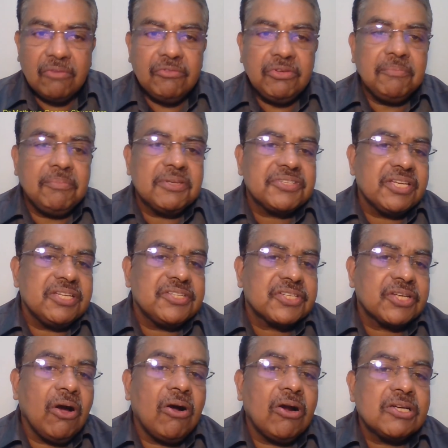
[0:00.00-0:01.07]
We
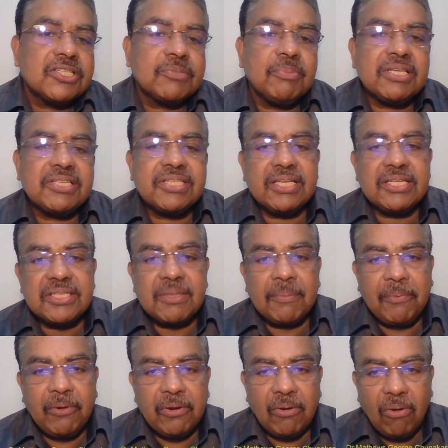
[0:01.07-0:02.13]
beseech God's blessings
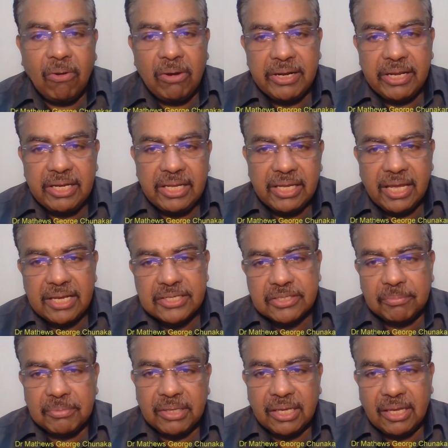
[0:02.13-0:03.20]
upon all delegates
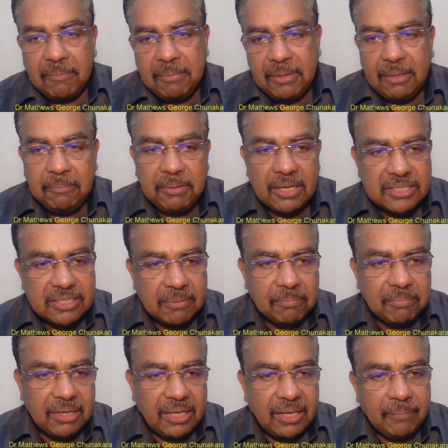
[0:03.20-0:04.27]
of the GPIB
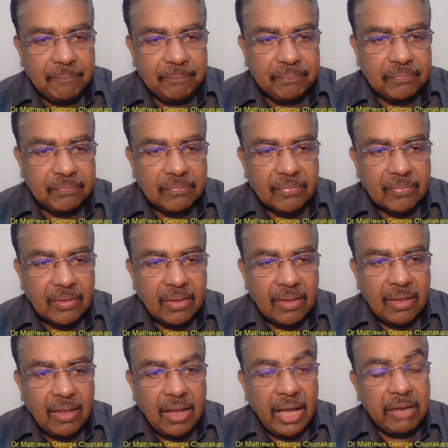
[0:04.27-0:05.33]
Assembly,
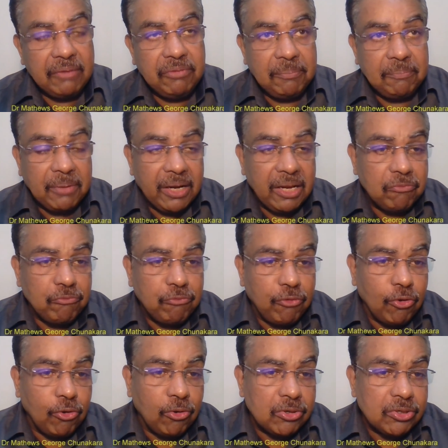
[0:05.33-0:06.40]
and we pray
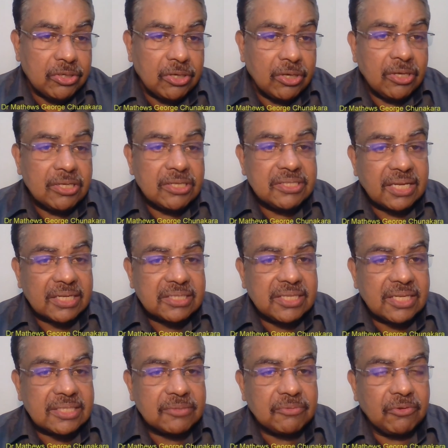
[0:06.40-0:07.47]
for
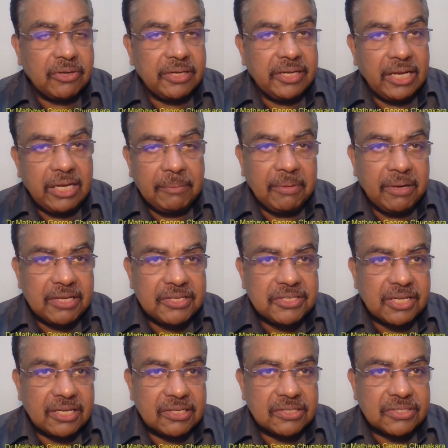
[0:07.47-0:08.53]
successful
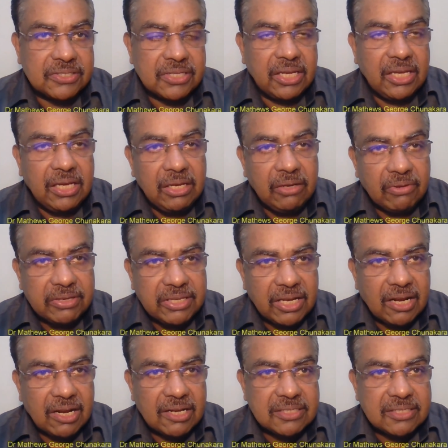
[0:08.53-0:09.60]
deliberations in your
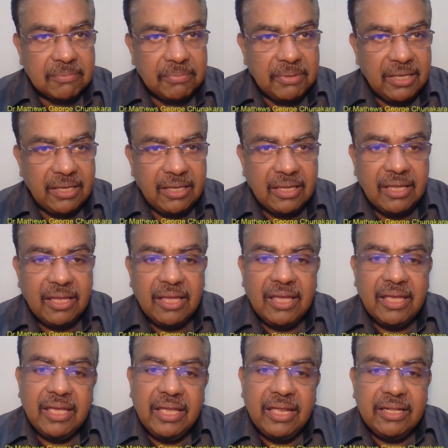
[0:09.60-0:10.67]
General Assembly
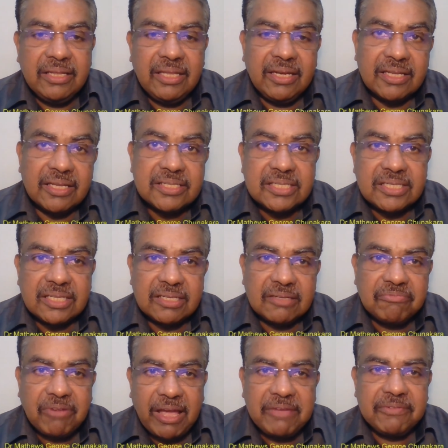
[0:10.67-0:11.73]
in the next
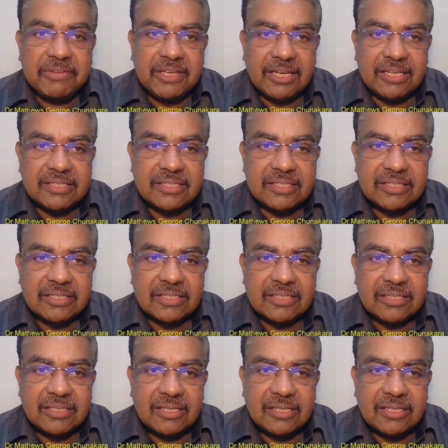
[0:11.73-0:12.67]
5 years.